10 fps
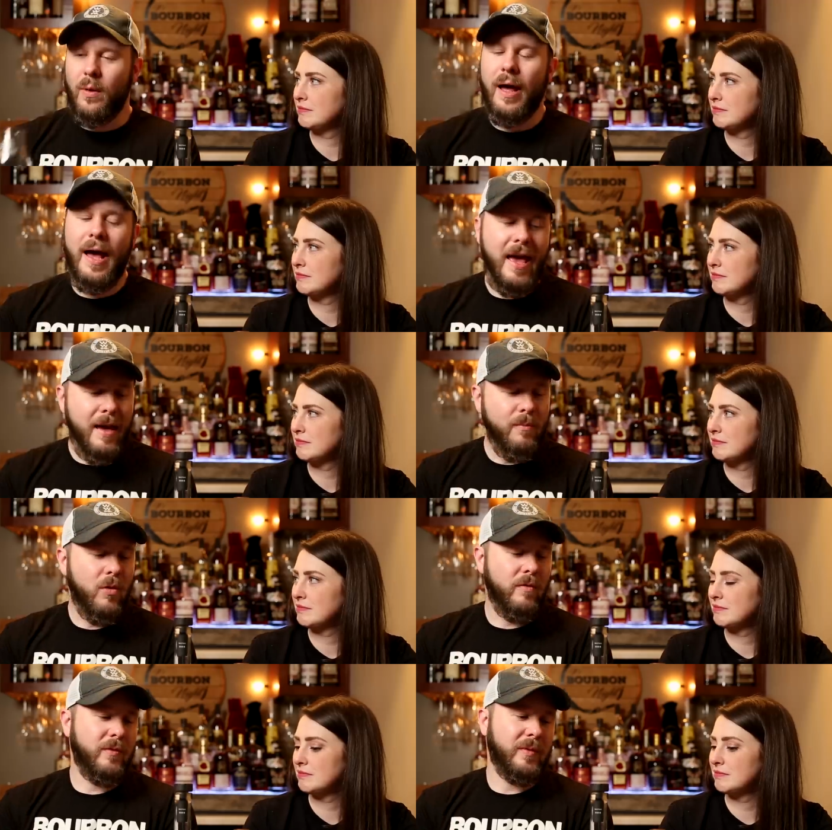Speaker 1: Well, I am
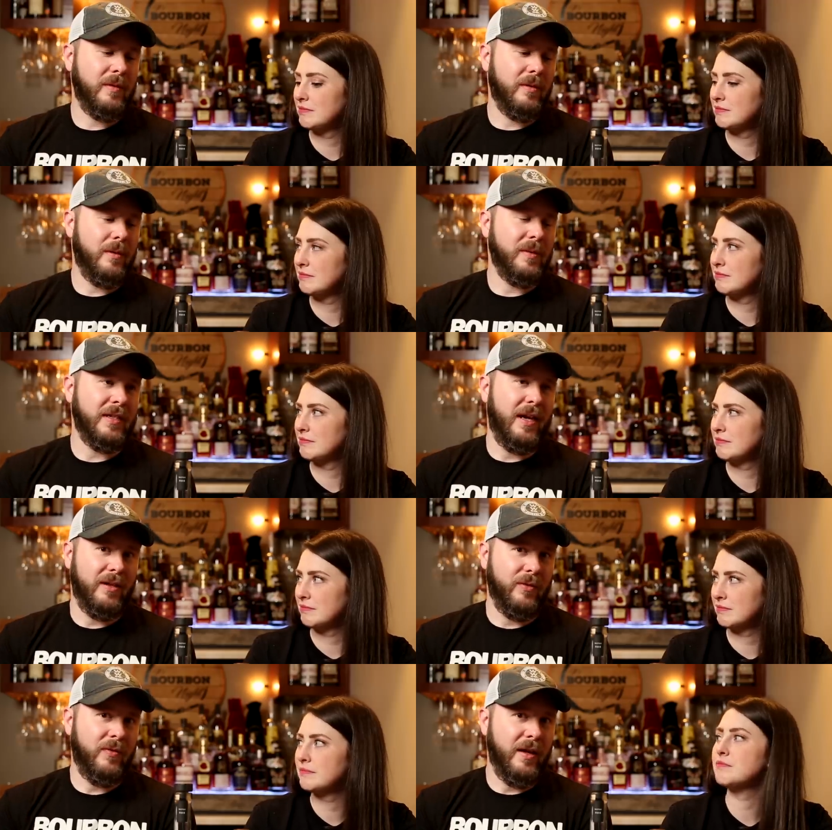more of a, a
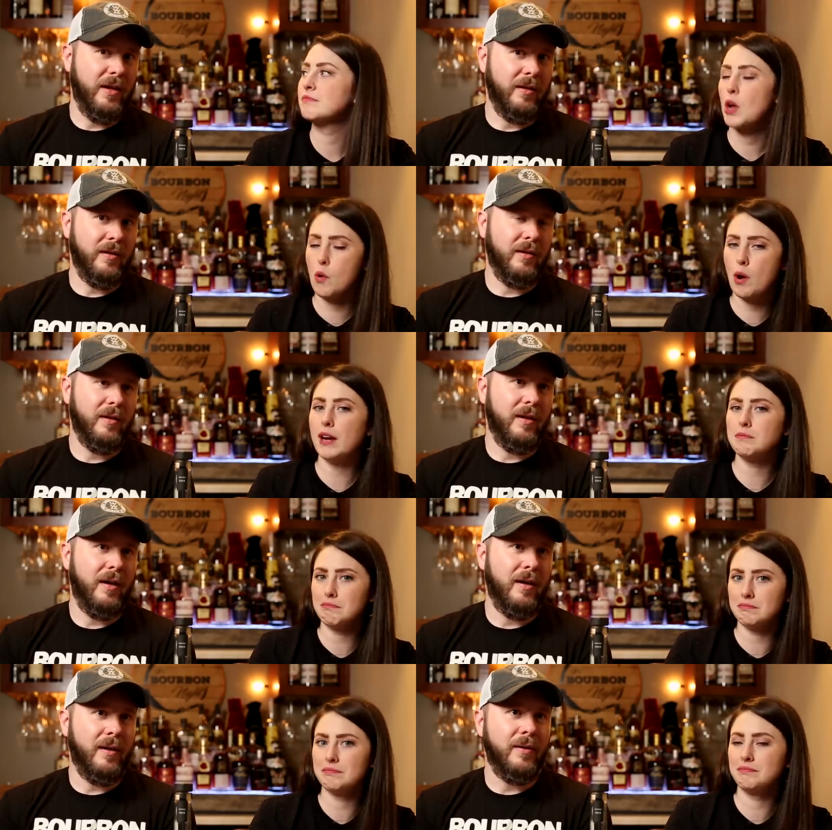Metallica fan. Okay.
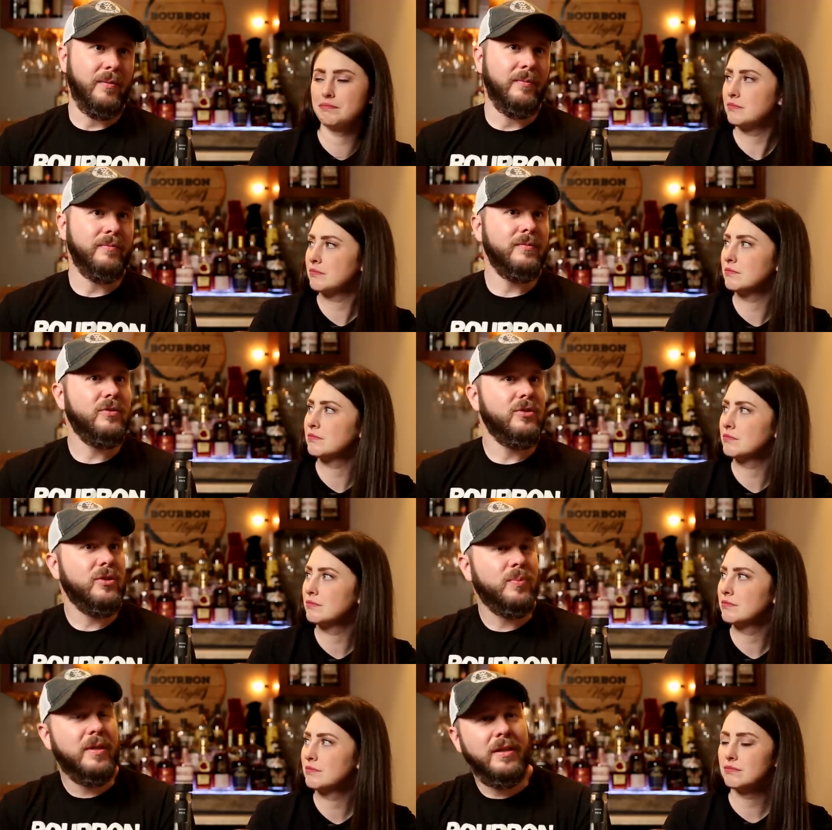Um,
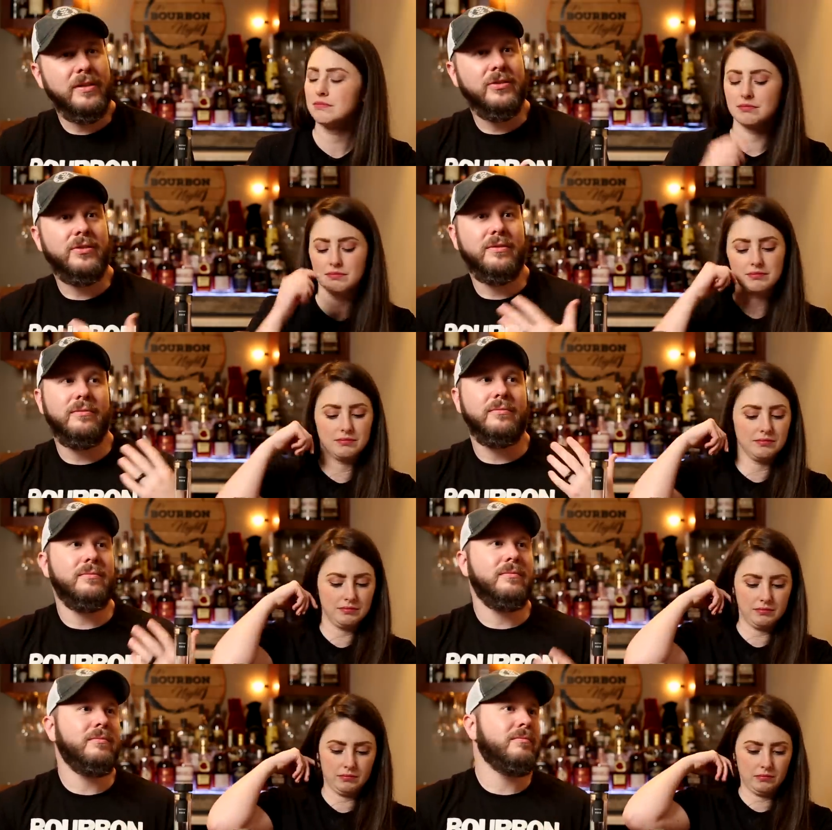just because.
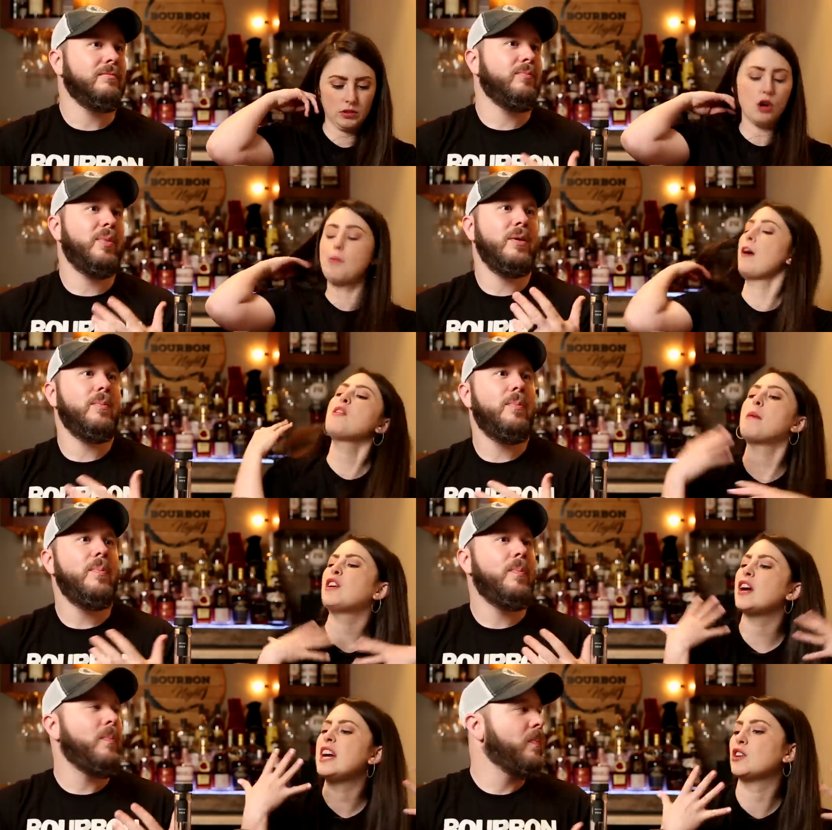
Speaker 2: Who been, brought the
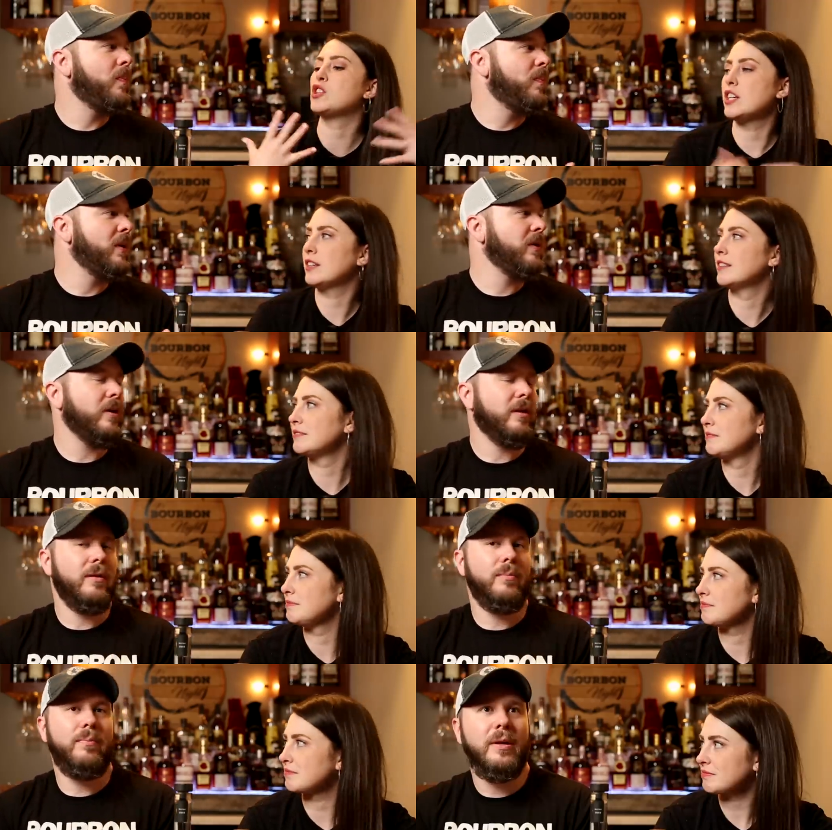better energy? Been
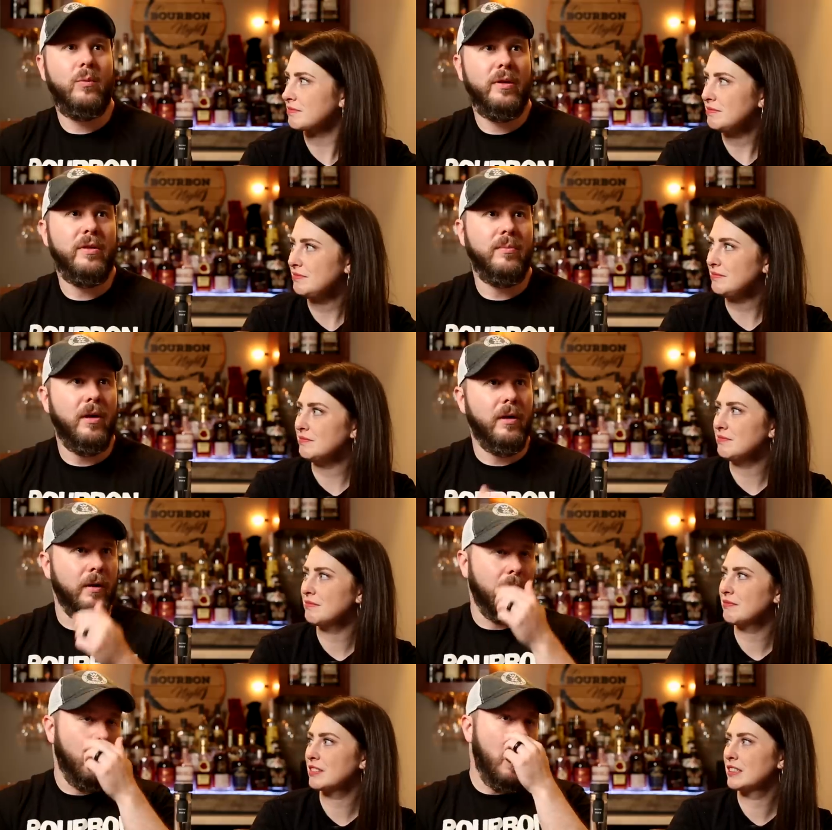
Speaker 1: with been with them
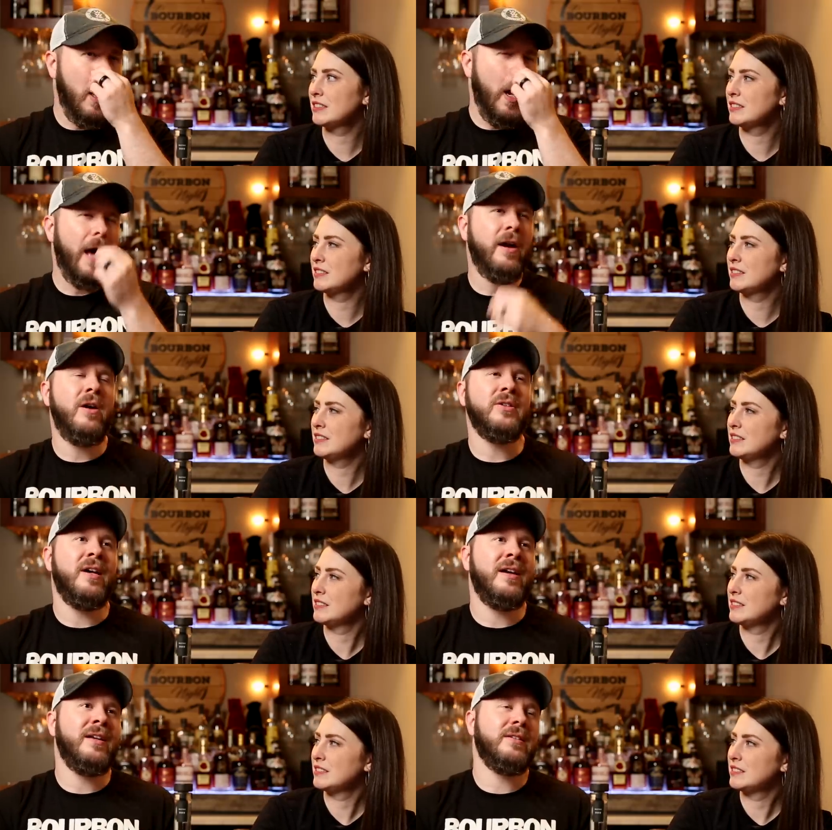longer. Well, I don't know. It's
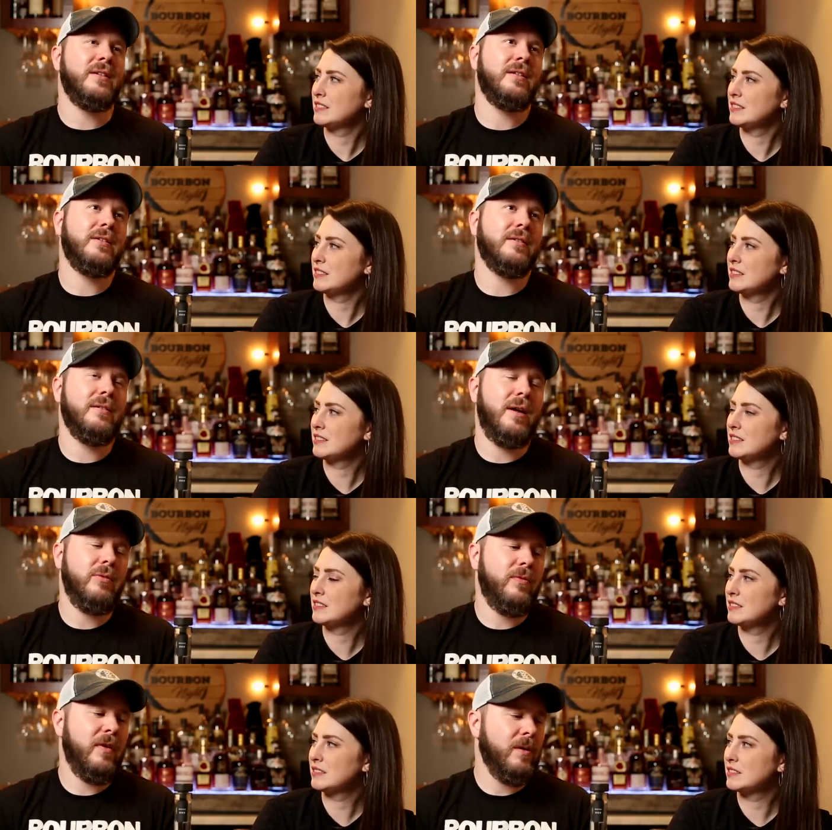not it's it's not
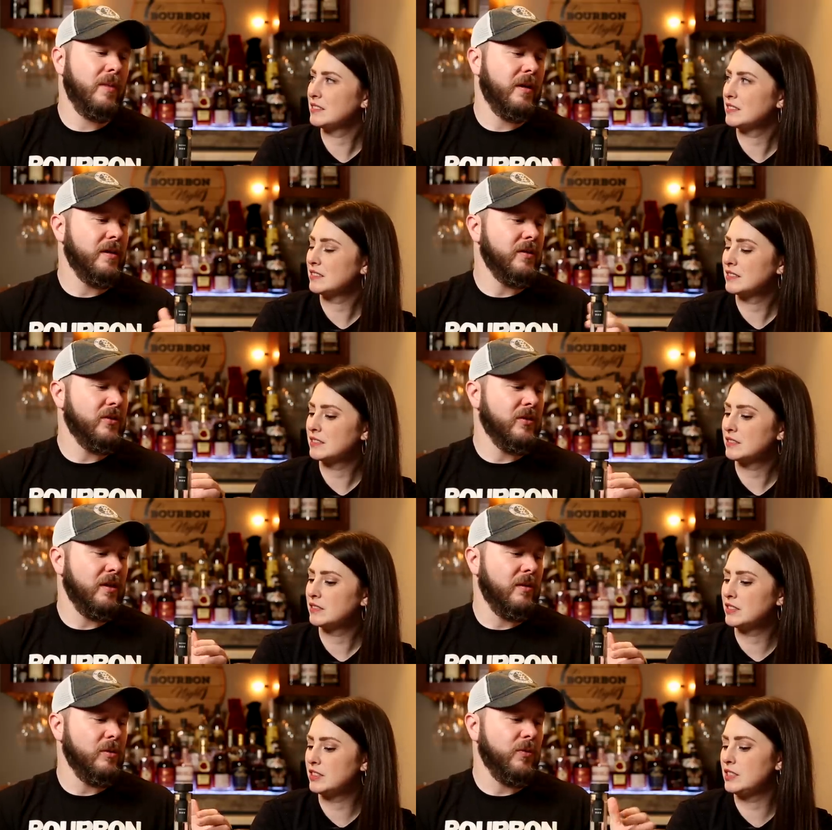really fair because
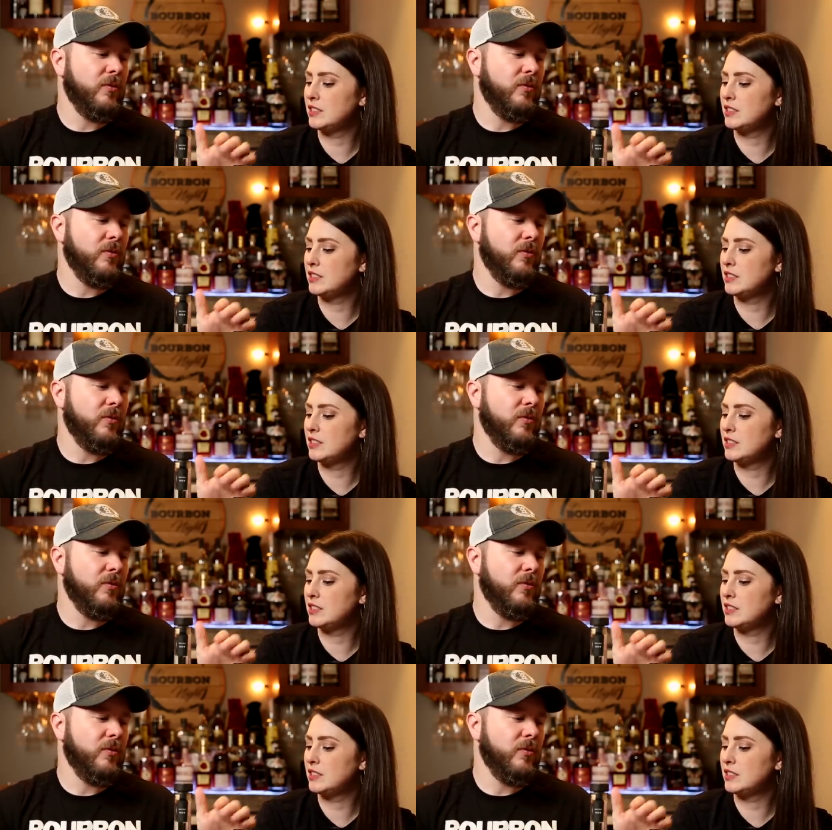it was a